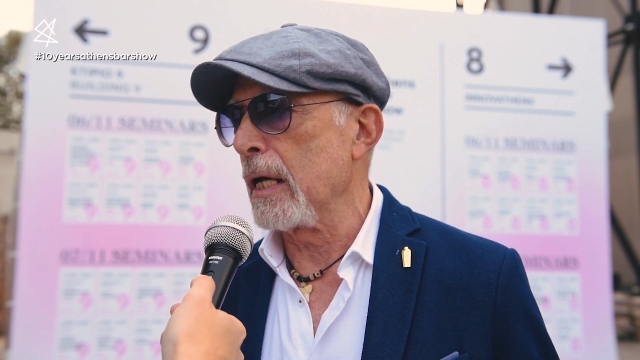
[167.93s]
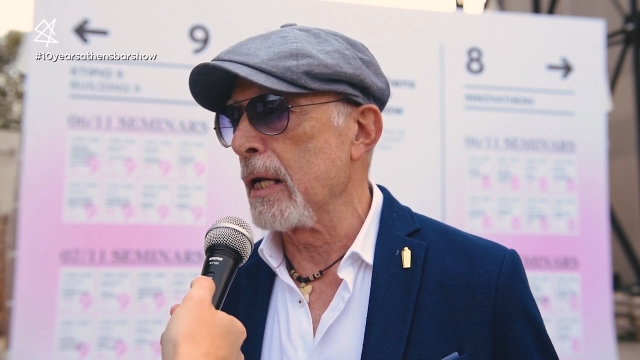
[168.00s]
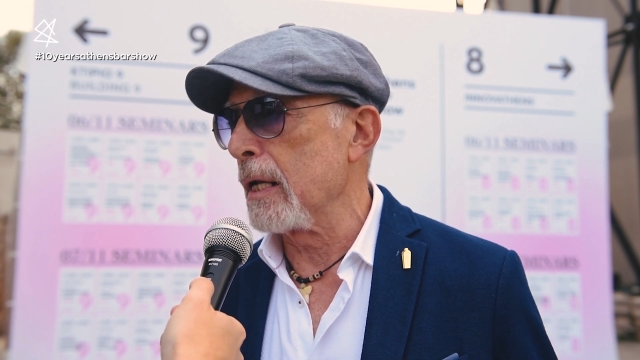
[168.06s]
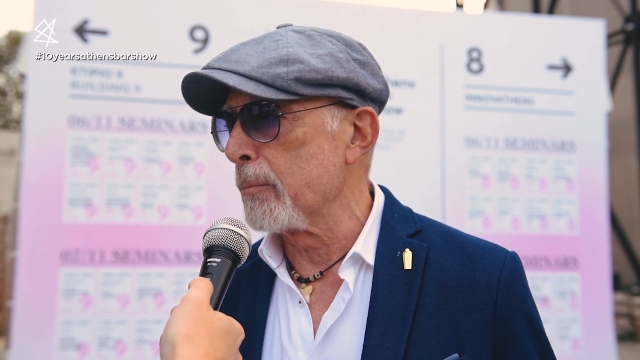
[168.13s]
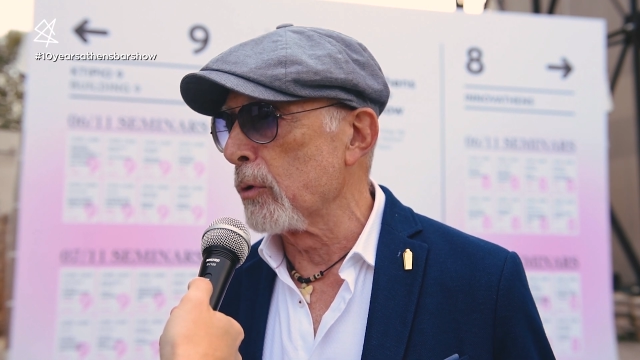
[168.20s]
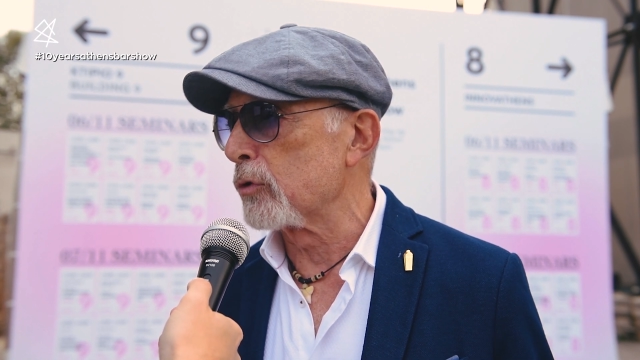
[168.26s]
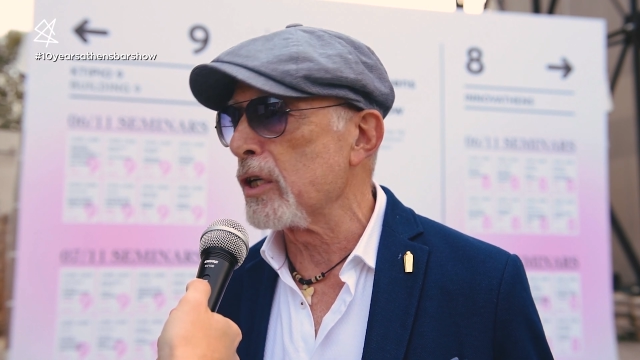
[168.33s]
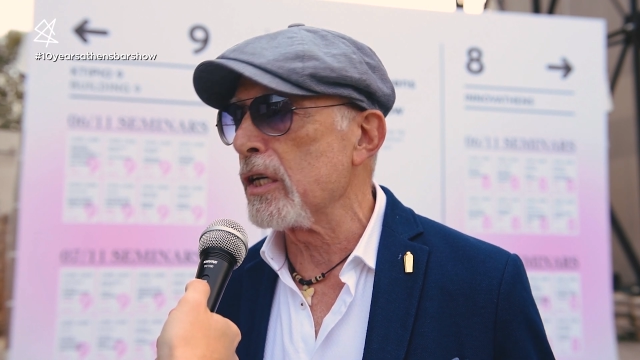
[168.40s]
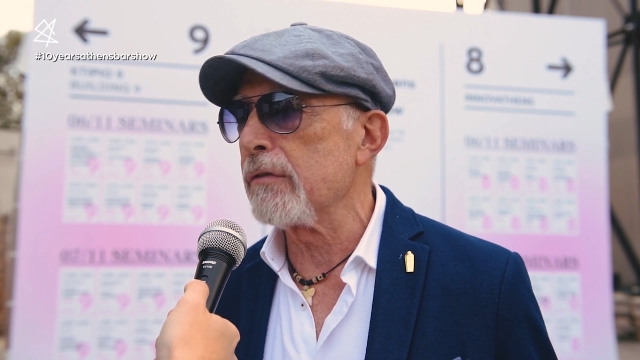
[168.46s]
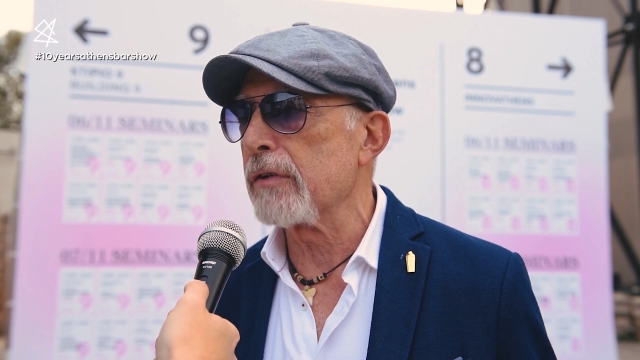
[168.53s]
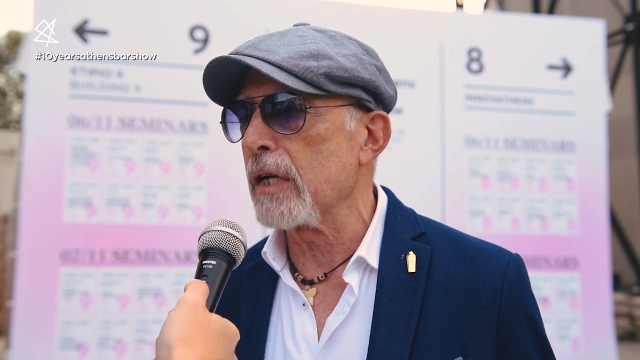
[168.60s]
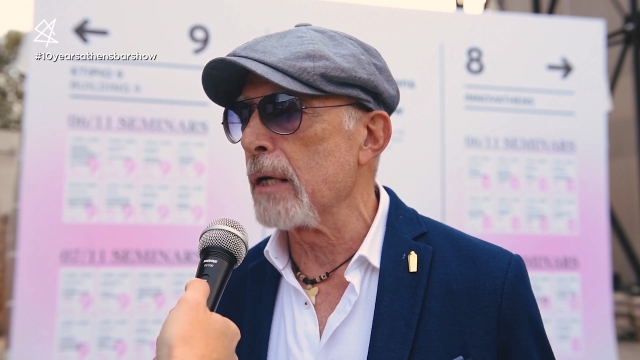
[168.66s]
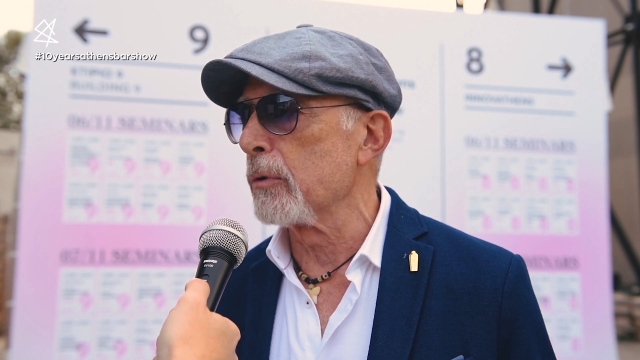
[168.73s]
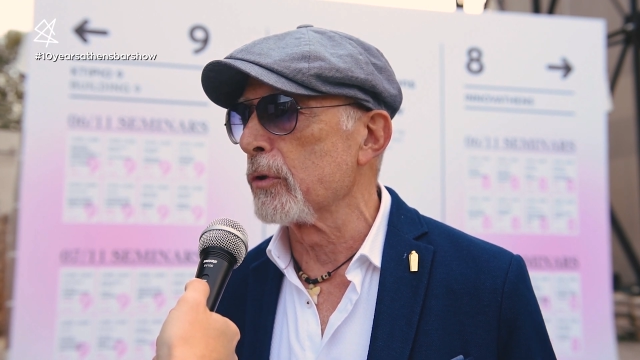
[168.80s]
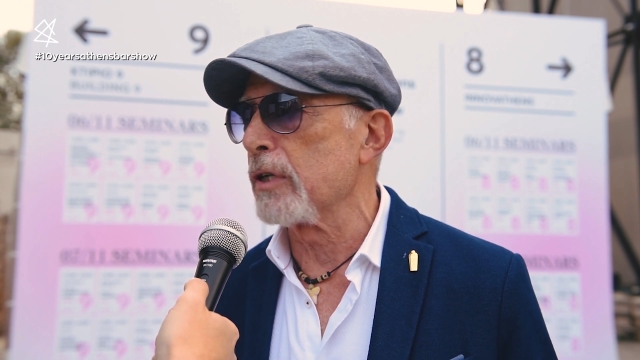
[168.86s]
an emotive,
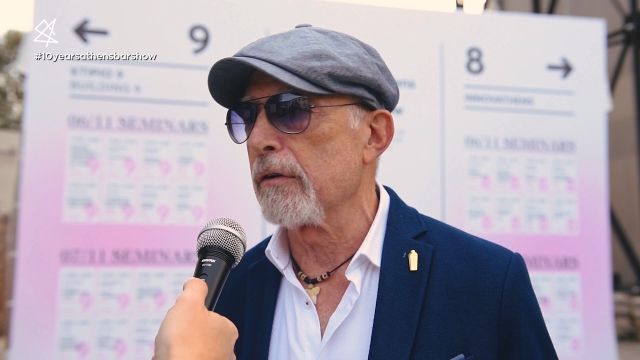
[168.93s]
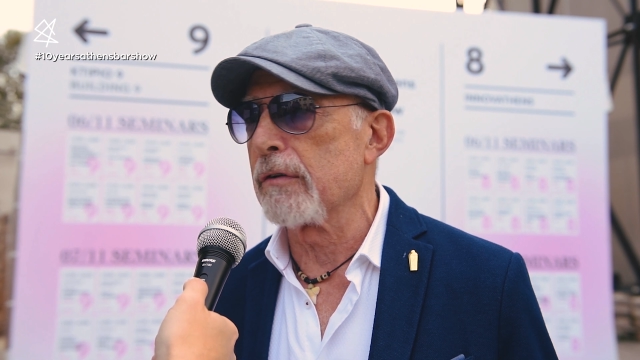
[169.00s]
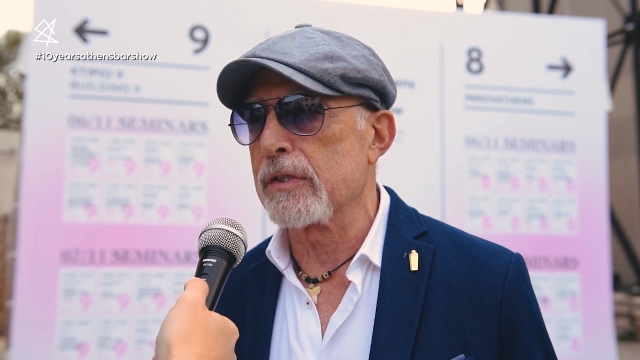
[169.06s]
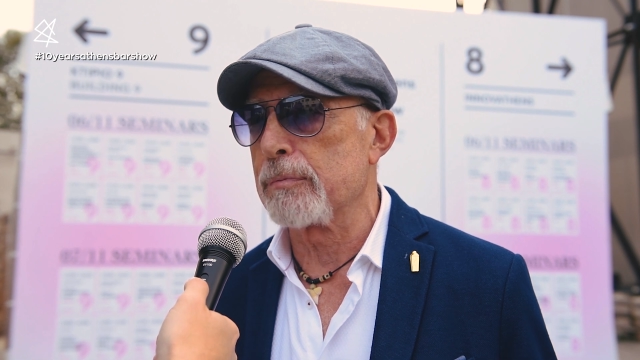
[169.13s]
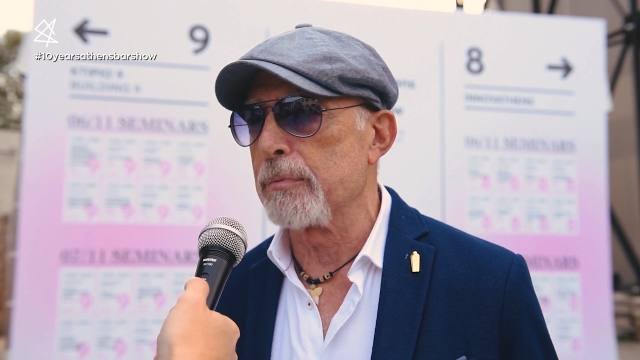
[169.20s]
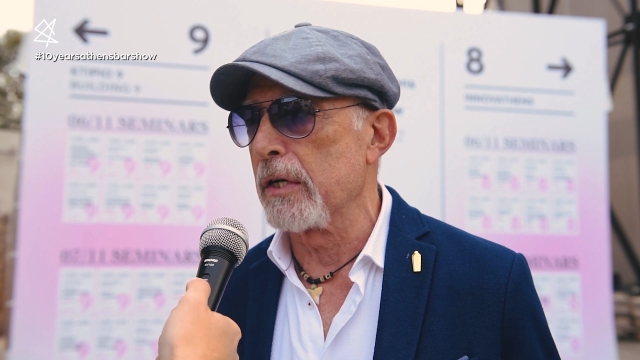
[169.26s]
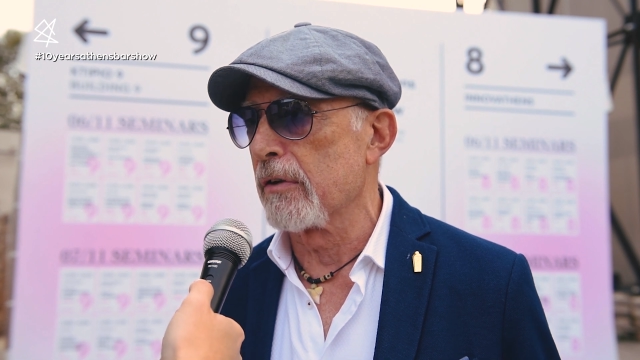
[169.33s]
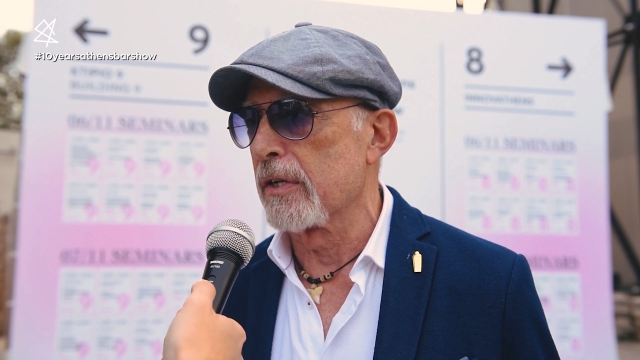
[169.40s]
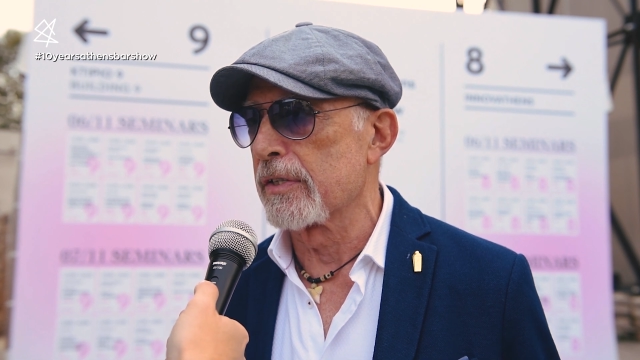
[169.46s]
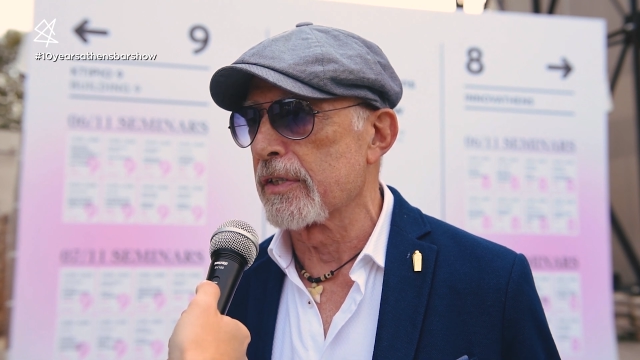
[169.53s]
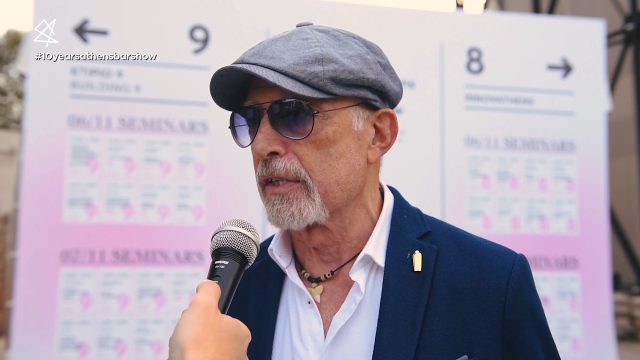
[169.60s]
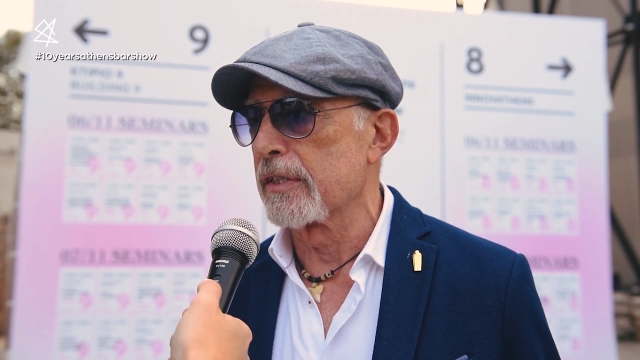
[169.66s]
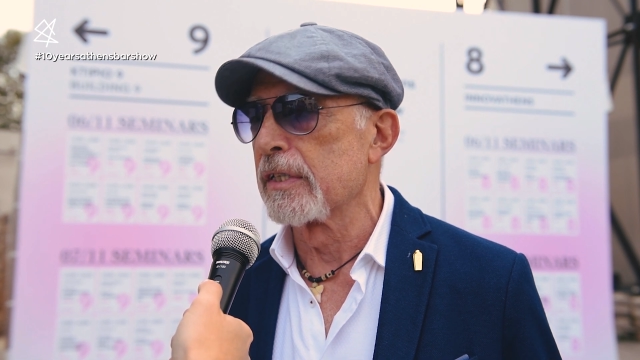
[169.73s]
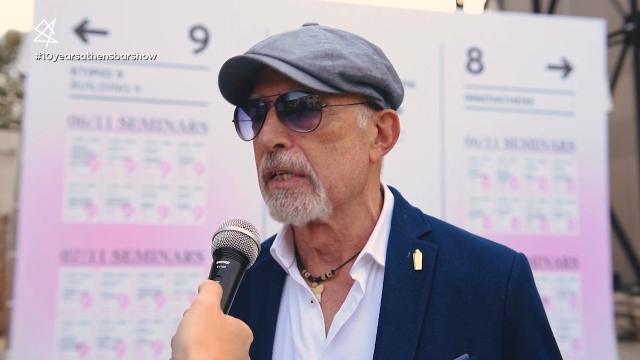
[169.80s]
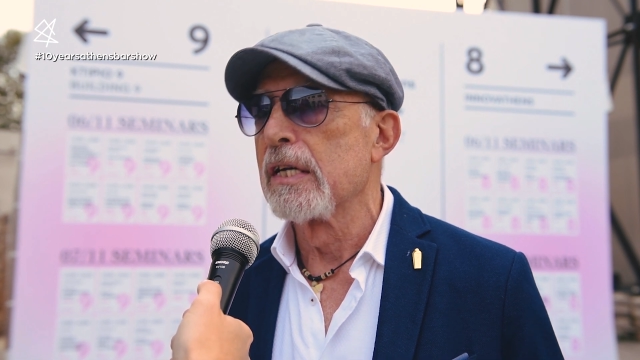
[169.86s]
emotive
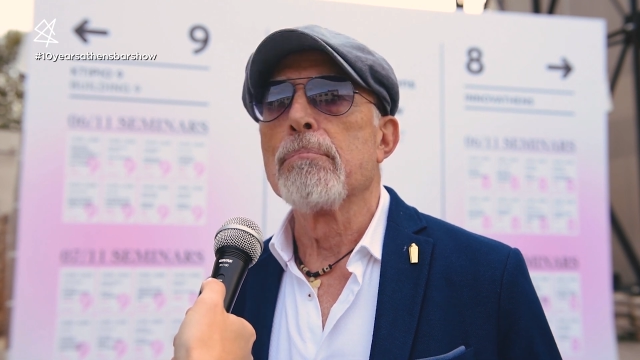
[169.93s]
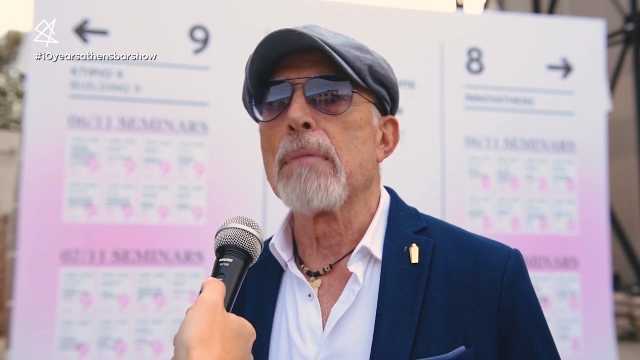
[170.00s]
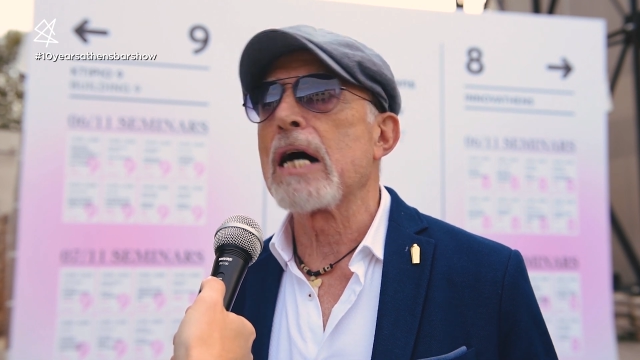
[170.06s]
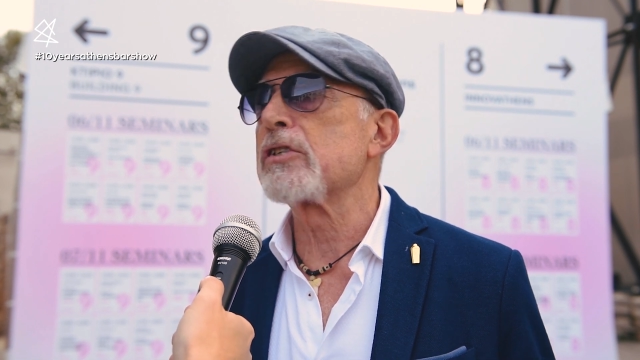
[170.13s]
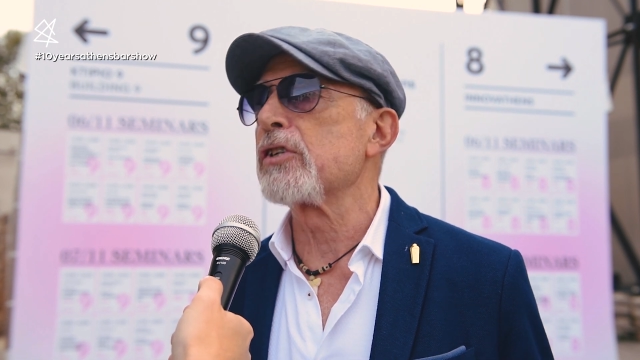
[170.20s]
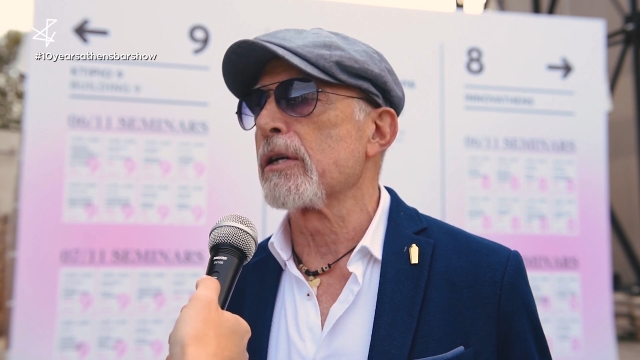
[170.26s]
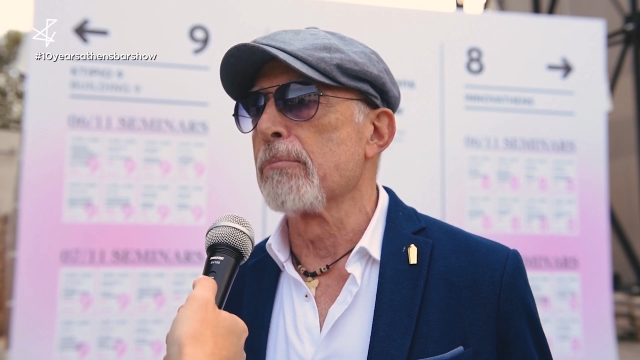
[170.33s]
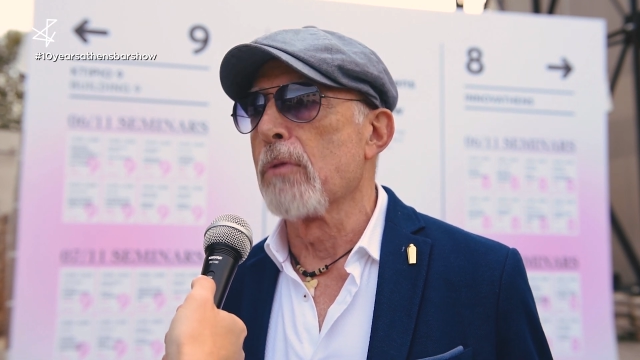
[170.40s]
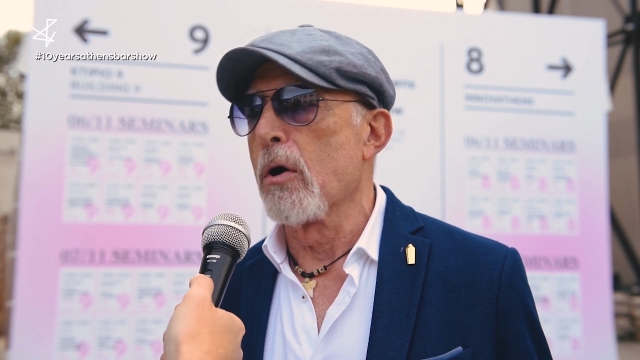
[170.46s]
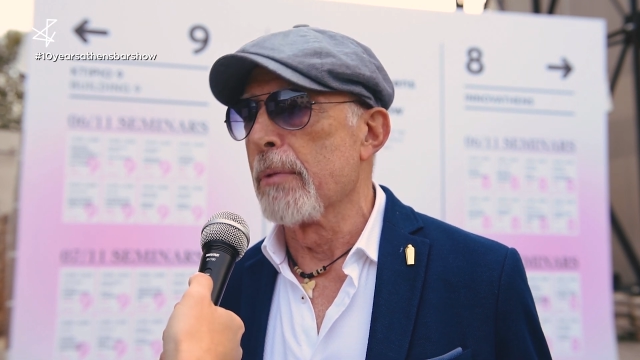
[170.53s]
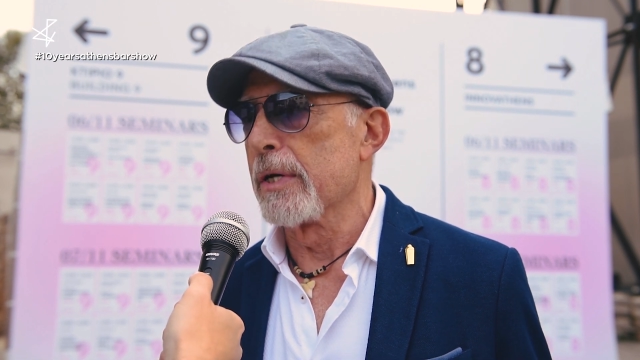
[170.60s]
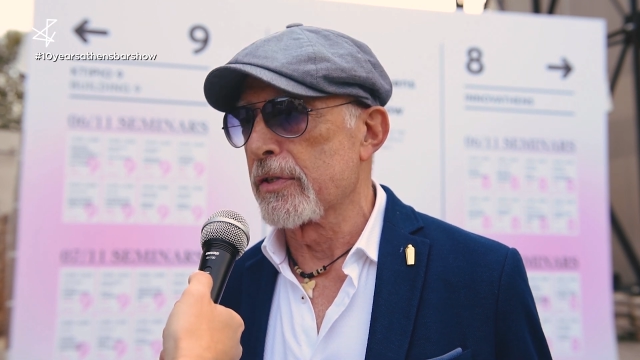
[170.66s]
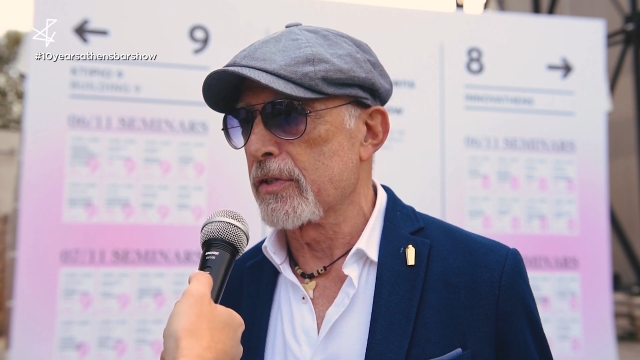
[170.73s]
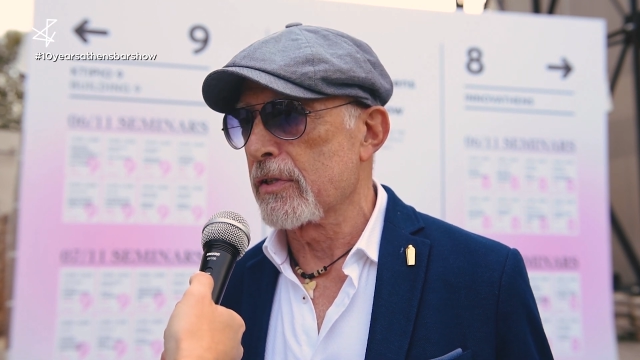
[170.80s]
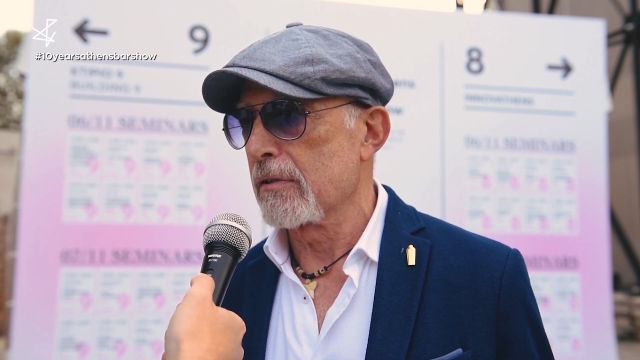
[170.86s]
experience, uh, magic
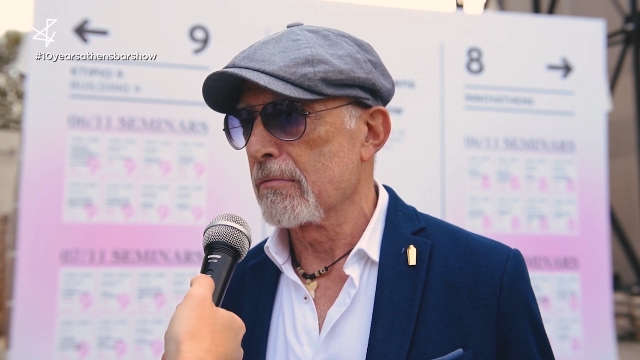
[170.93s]
moments.